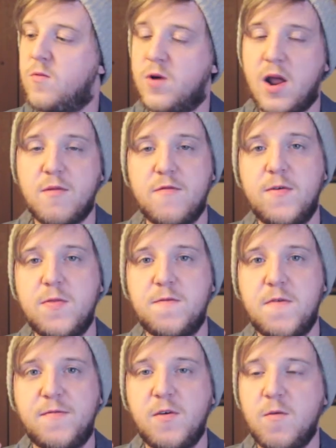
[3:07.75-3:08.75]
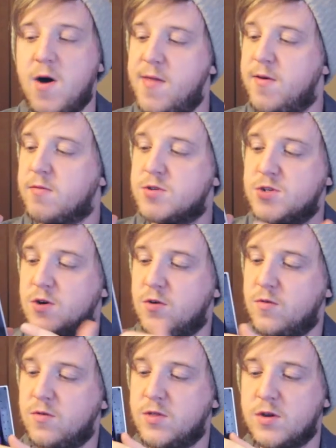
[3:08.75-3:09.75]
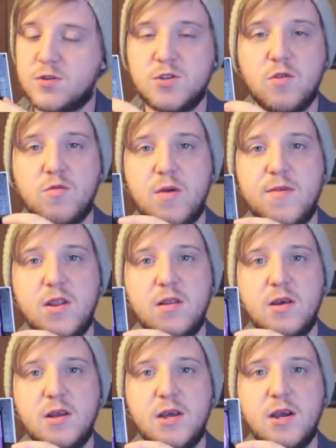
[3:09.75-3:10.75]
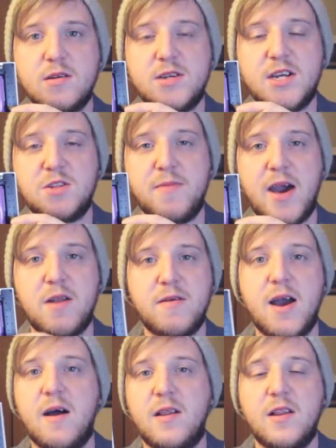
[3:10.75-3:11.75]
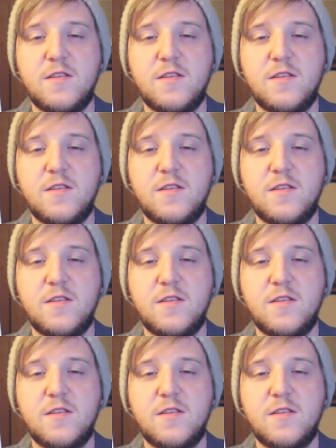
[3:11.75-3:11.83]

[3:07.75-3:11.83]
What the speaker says: when I reviewed the 50 watt, there's no ribbon in here to get the battery out,